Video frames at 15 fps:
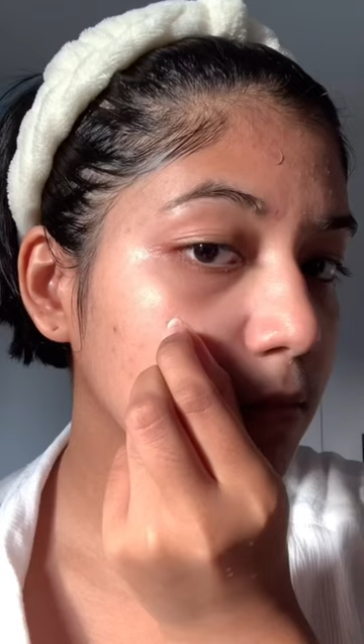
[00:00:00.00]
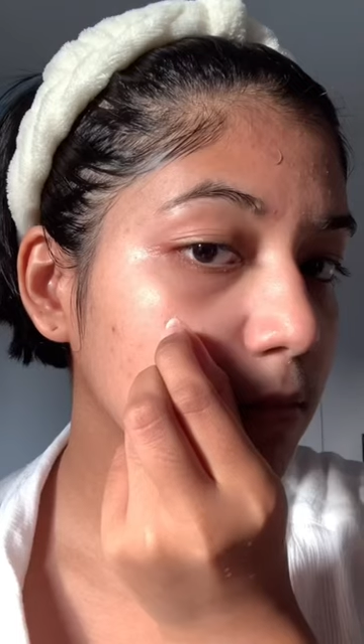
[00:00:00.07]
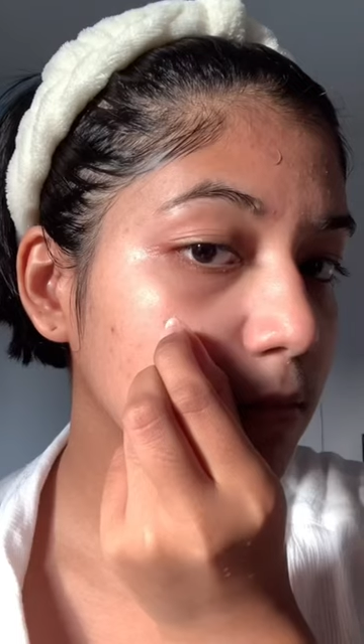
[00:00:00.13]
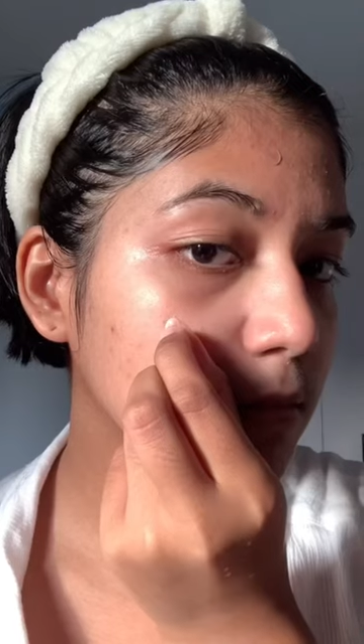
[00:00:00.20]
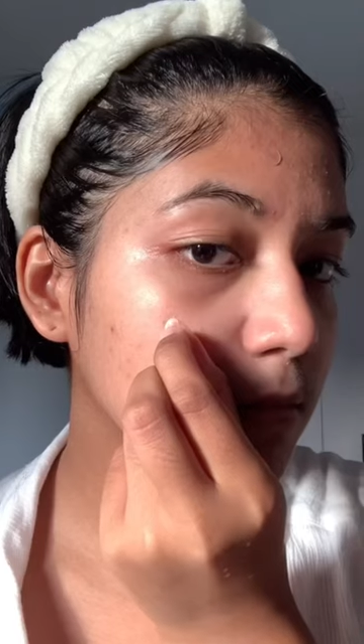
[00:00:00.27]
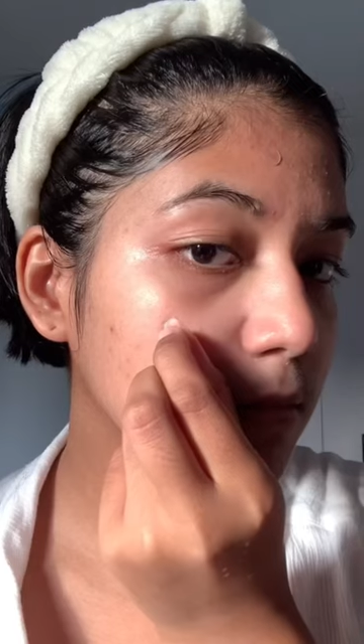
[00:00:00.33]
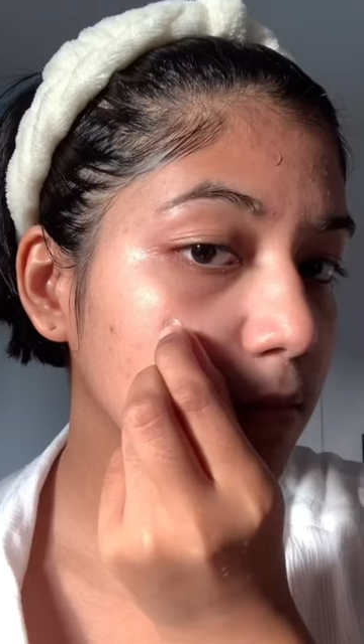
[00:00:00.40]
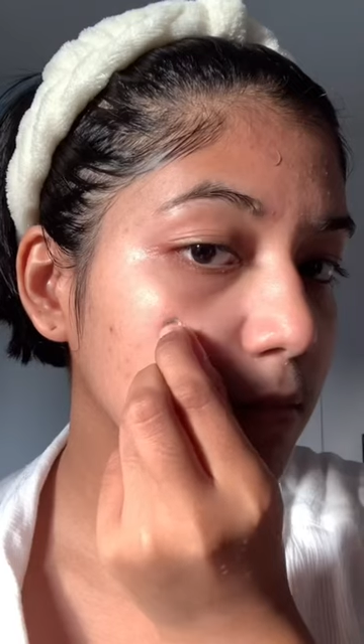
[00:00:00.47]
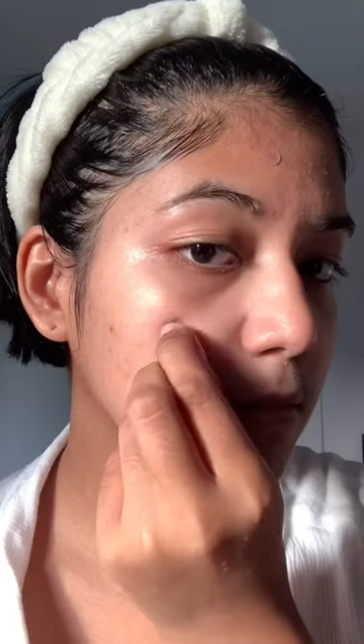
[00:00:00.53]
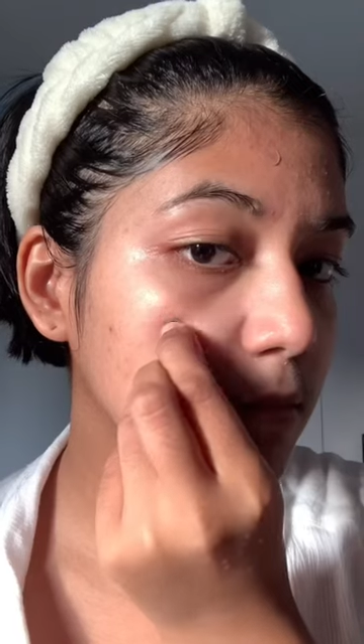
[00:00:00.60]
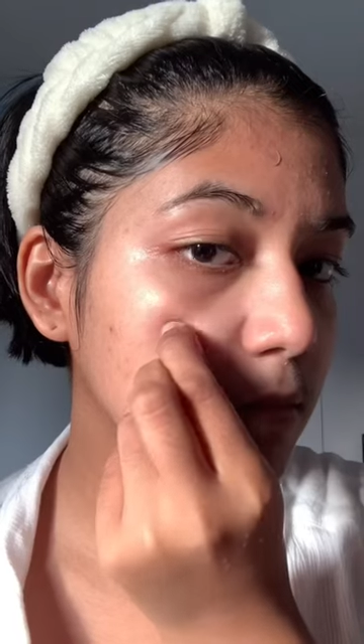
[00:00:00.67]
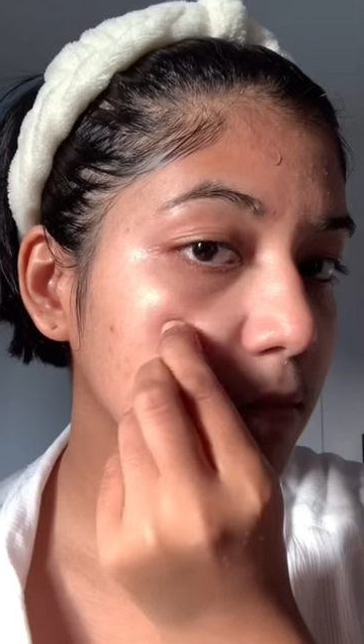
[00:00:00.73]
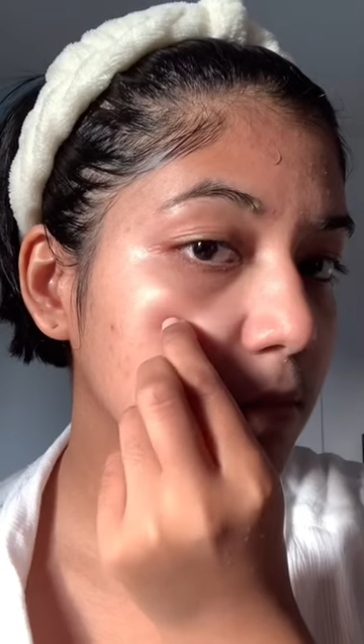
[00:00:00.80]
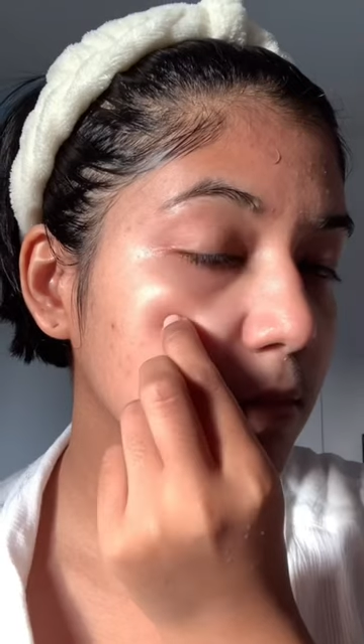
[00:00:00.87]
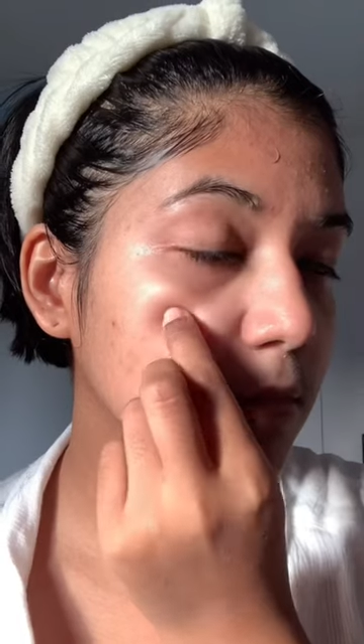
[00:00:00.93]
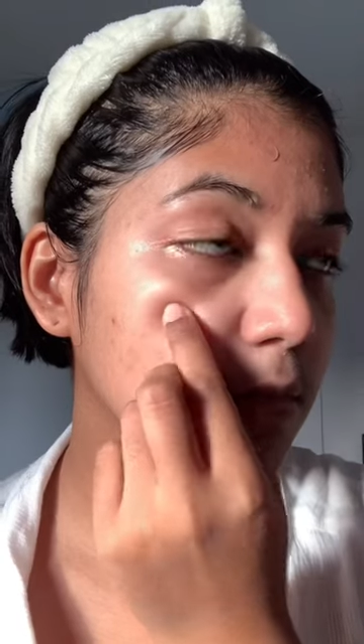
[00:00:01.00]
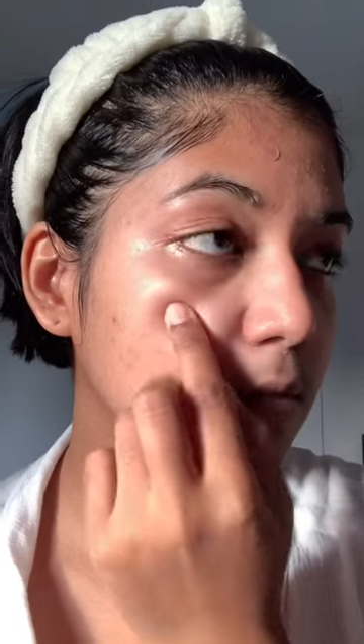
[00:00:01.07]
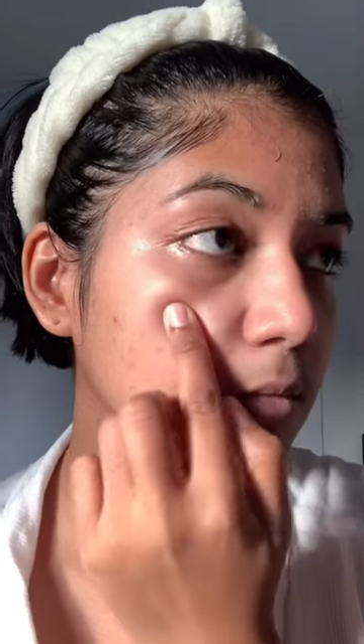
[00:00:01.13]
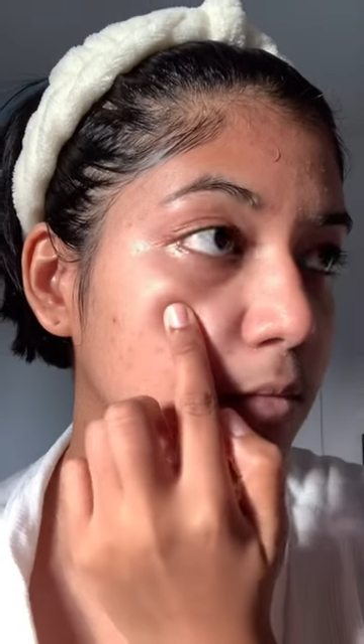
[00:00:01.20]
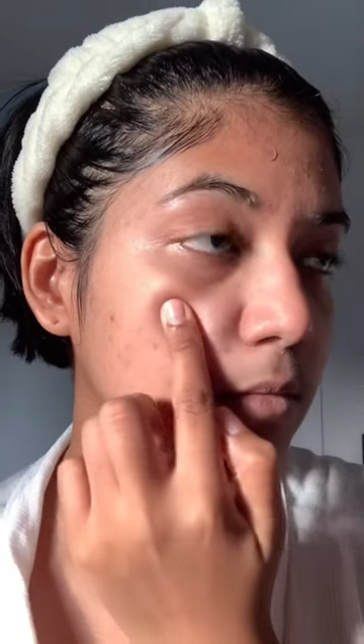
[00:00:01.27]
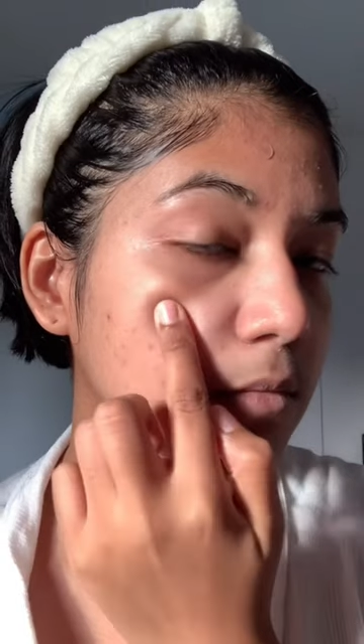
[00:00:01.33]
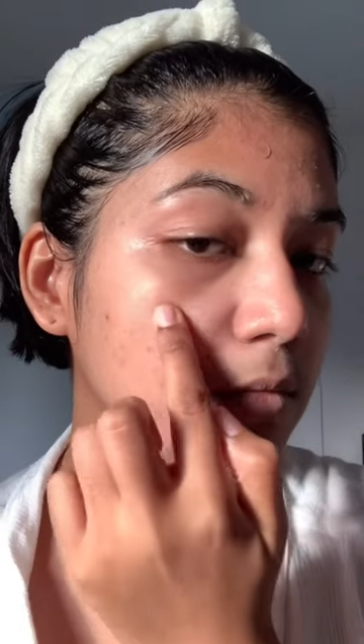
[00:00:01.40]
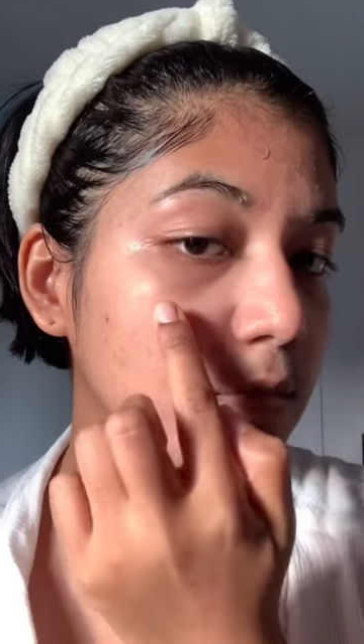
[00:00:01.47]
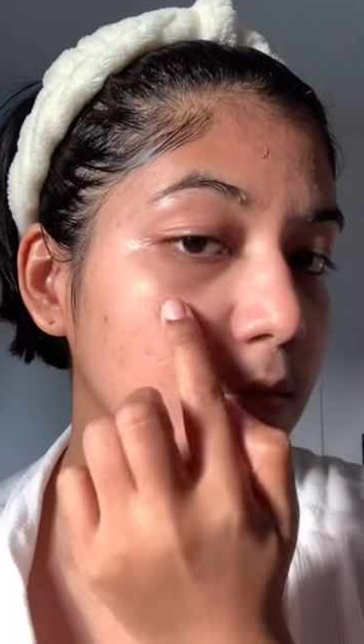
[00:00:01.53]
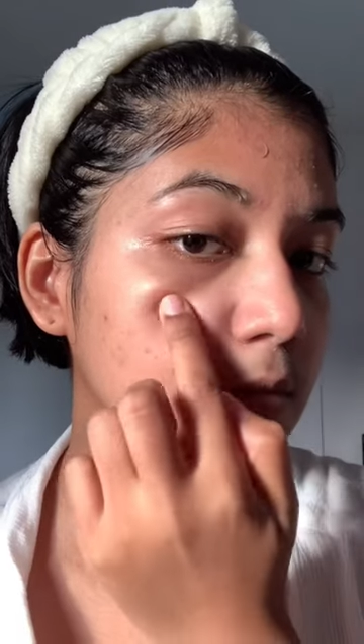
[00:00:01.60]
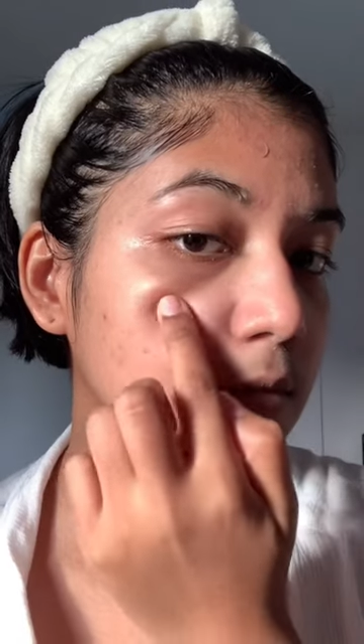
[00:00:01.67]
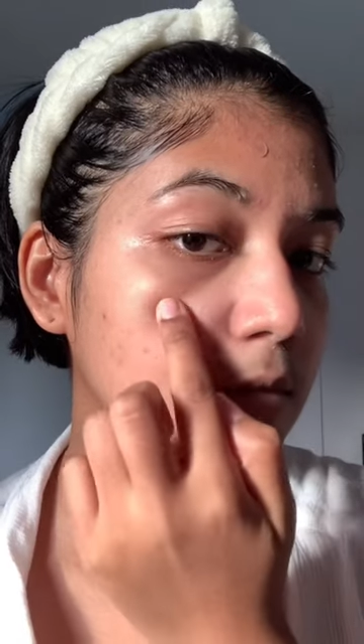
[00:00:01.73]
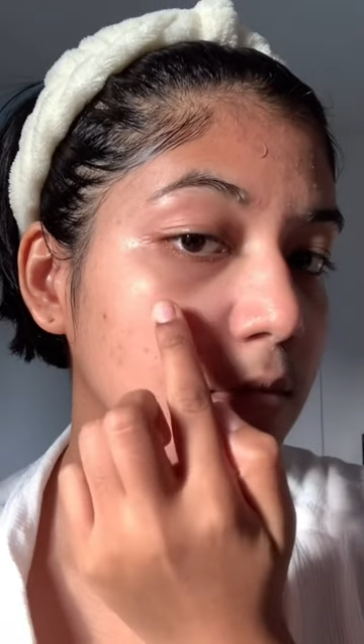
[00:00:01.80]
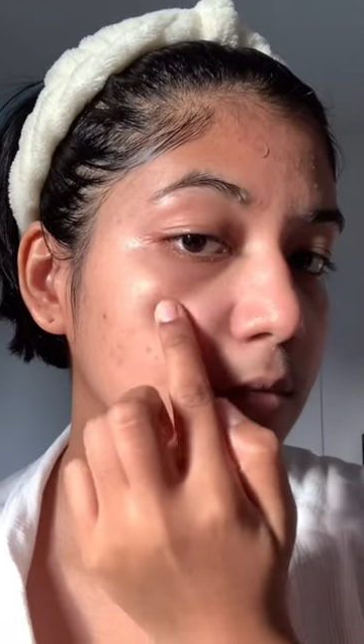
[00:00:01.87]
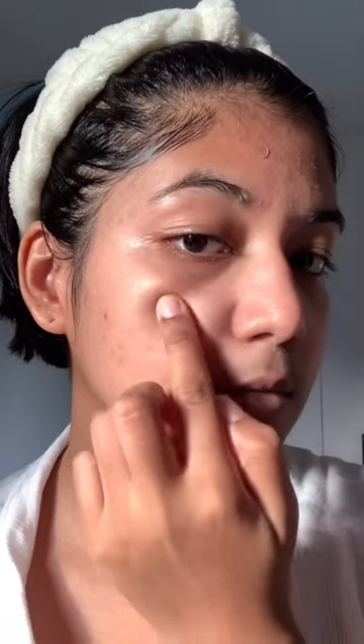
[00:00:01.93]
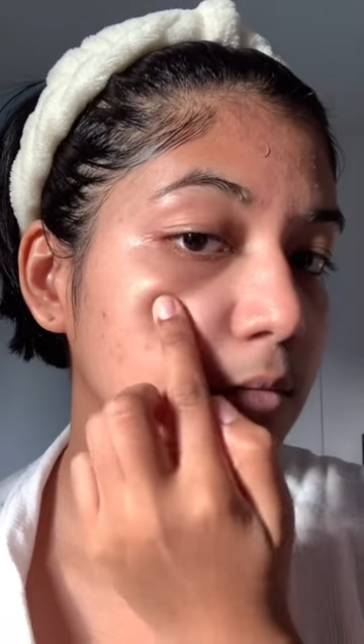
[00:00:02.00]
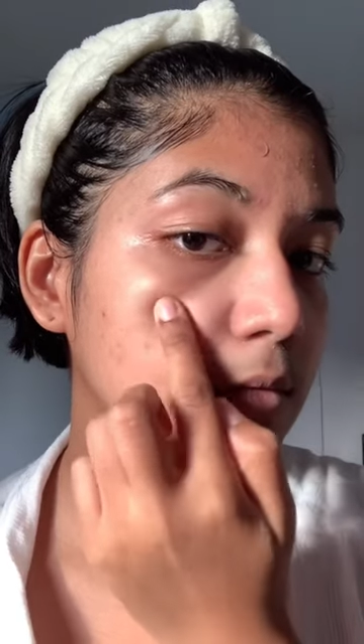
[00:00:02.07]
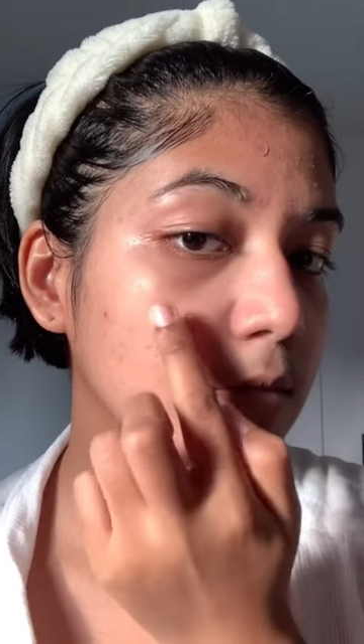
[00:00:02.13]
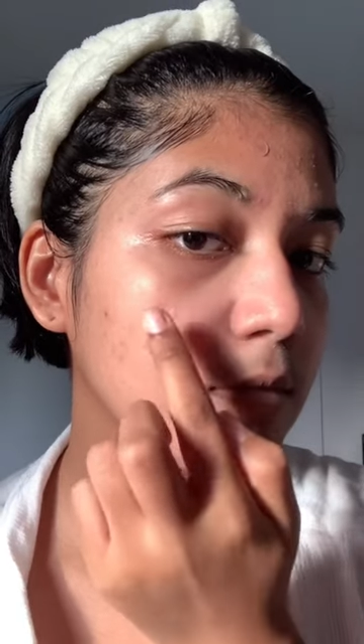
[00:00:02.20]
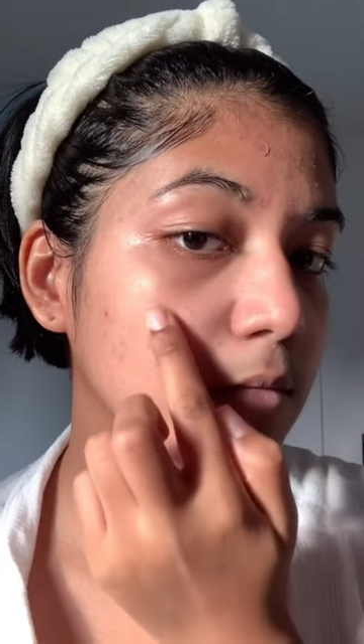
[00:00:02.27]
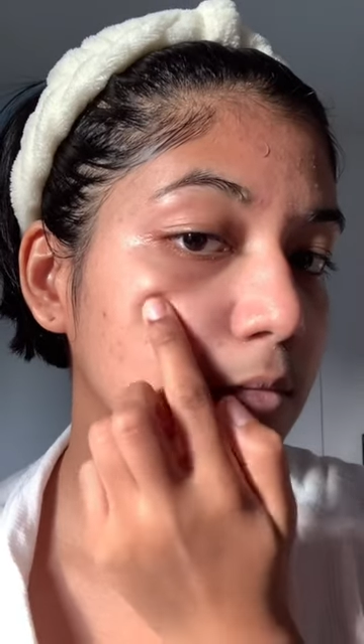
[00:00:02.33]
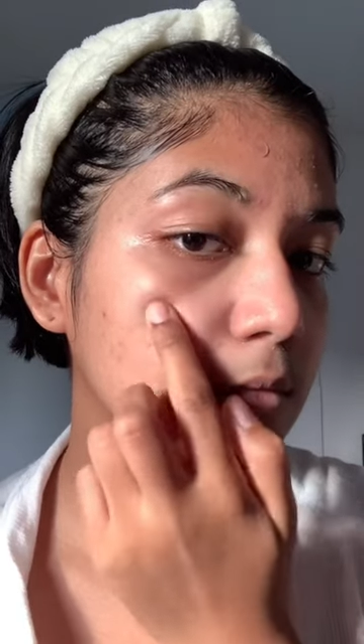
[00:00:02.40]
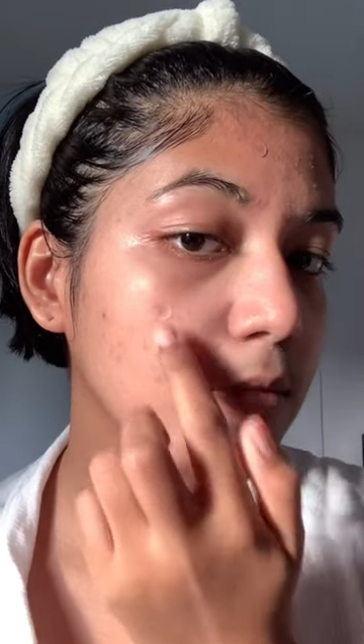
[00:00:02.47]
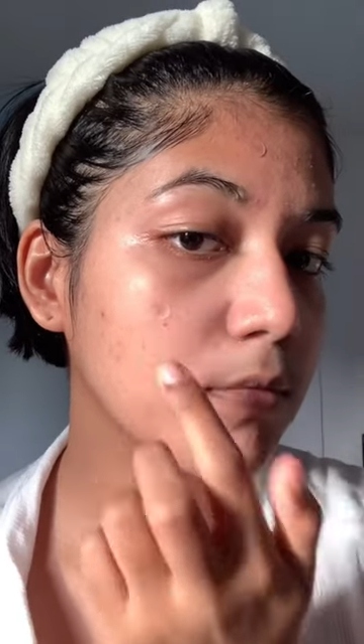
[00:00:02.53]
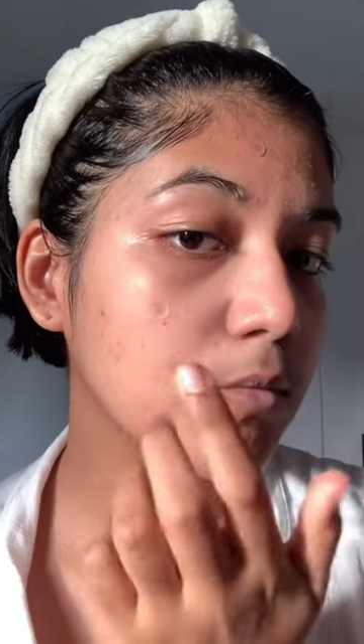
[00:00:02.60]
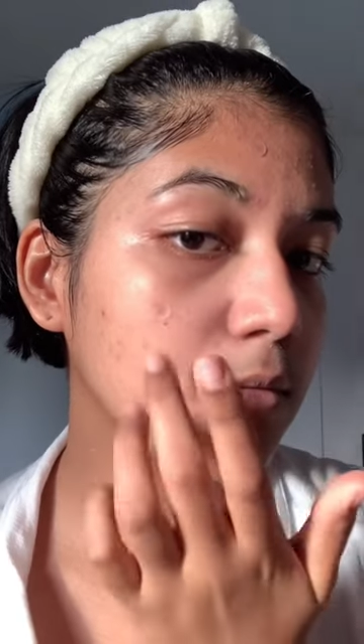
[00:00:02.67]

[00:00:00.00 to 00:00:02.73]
won't go over your pimple with the razor.